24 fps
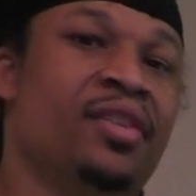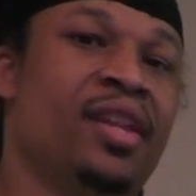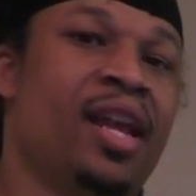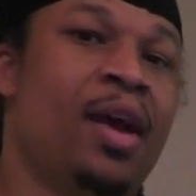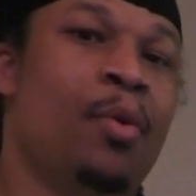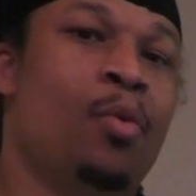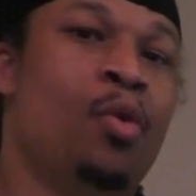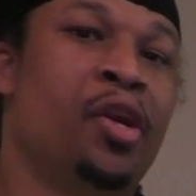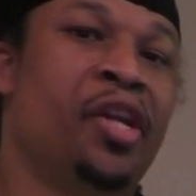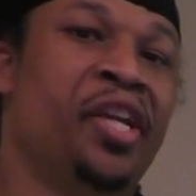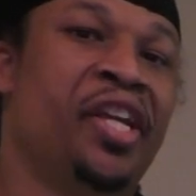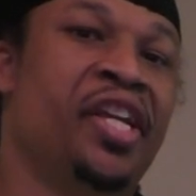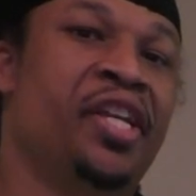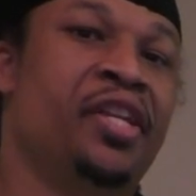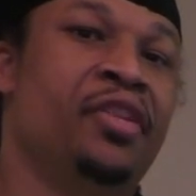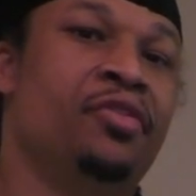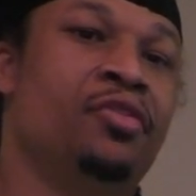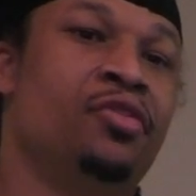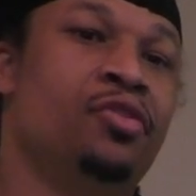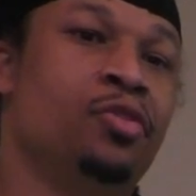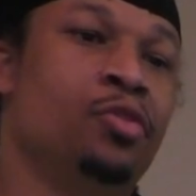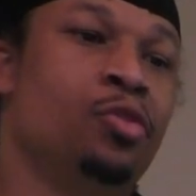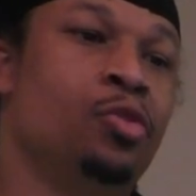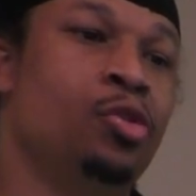that I want to get
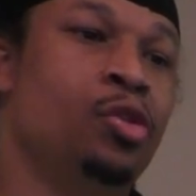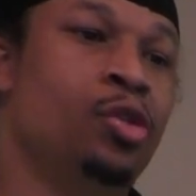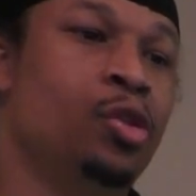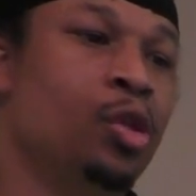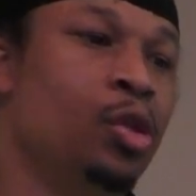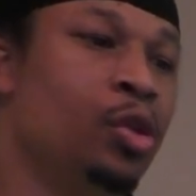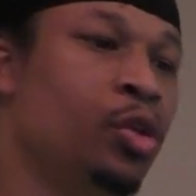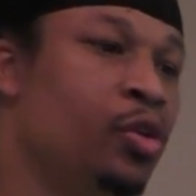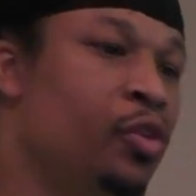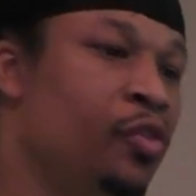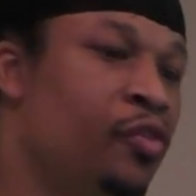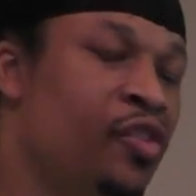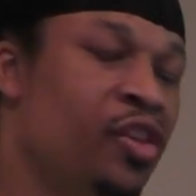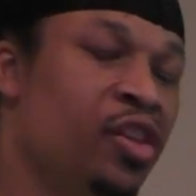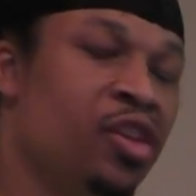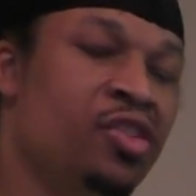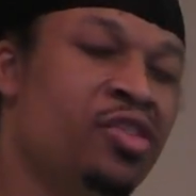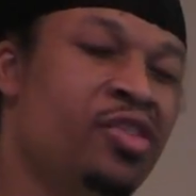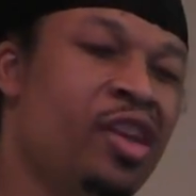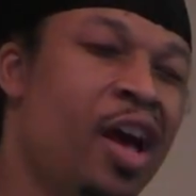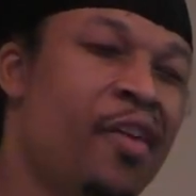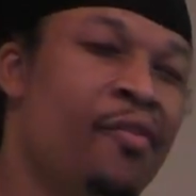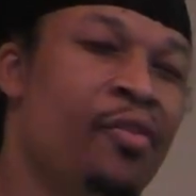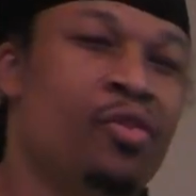into, you know, a little
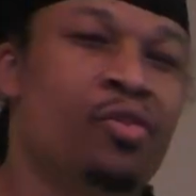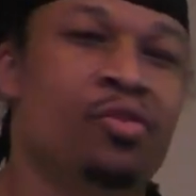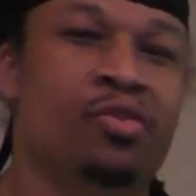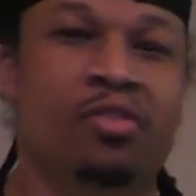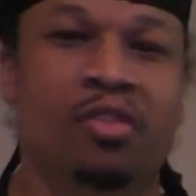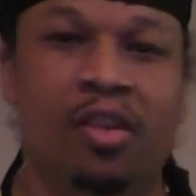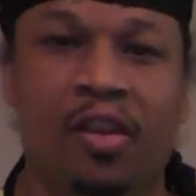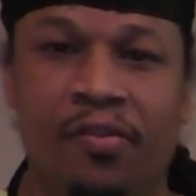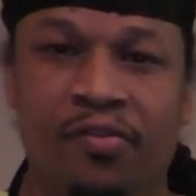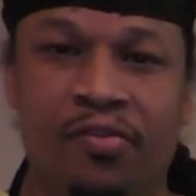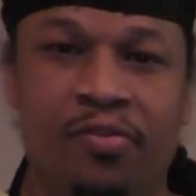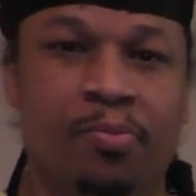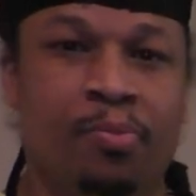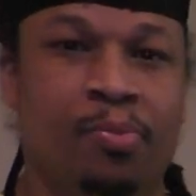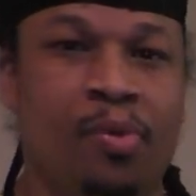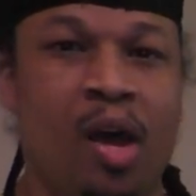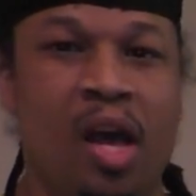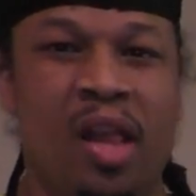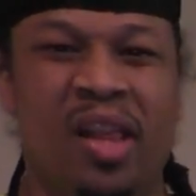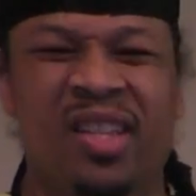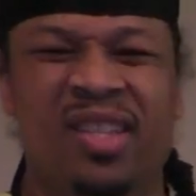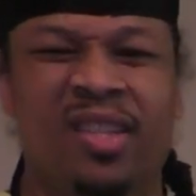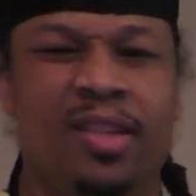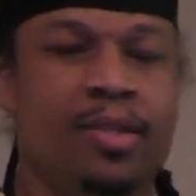philosophical stuff, some
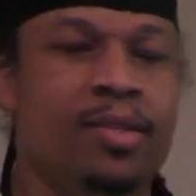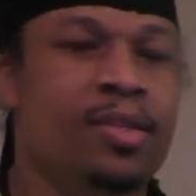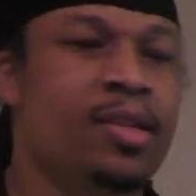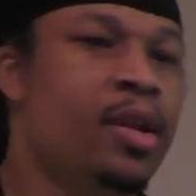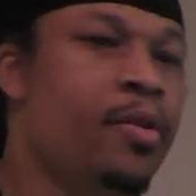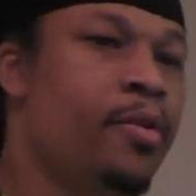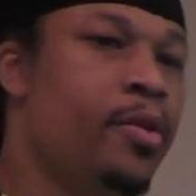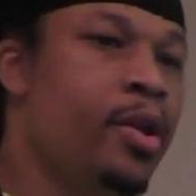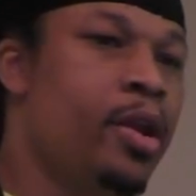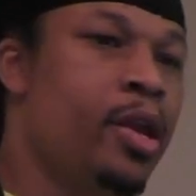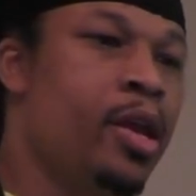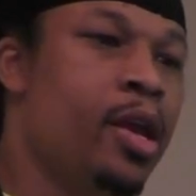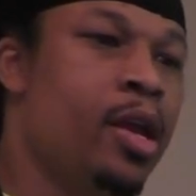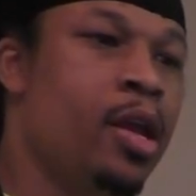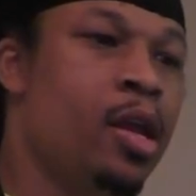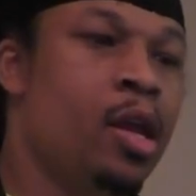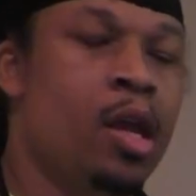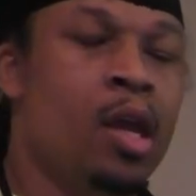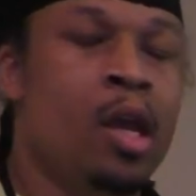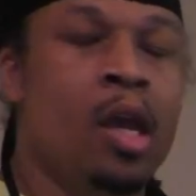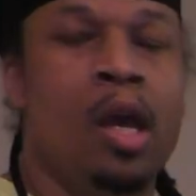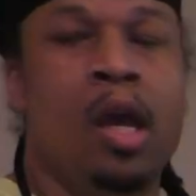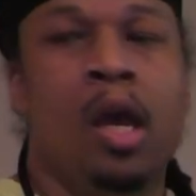politics here and there,